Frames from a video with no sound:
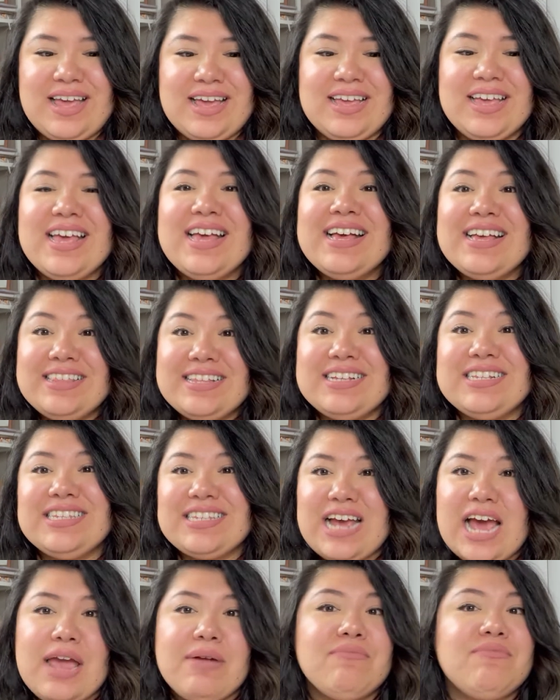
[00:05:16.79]
like this
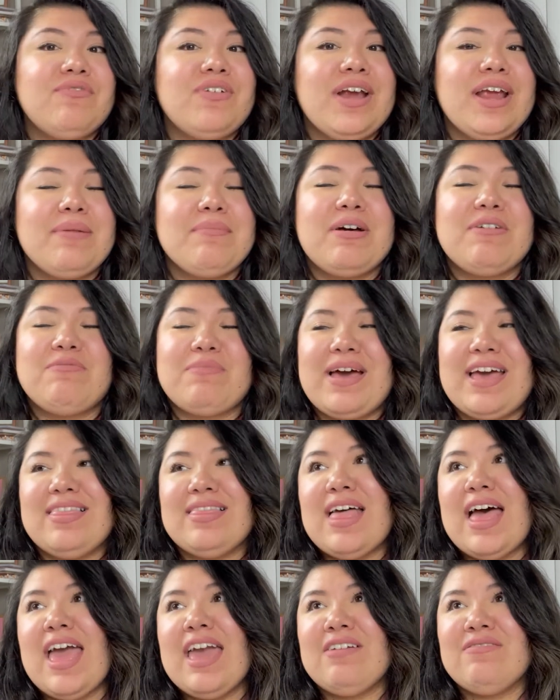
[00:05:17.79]
time frame of my
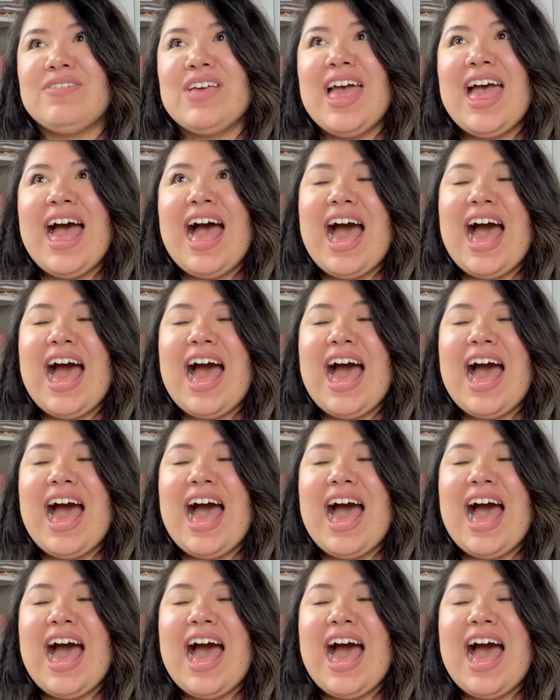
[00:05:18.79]
life,